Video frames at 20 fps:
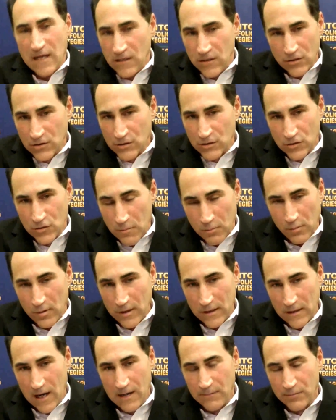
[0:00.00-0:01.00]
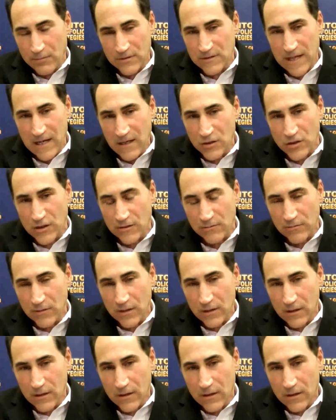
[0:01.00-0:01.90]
year is 2.9%, Jim.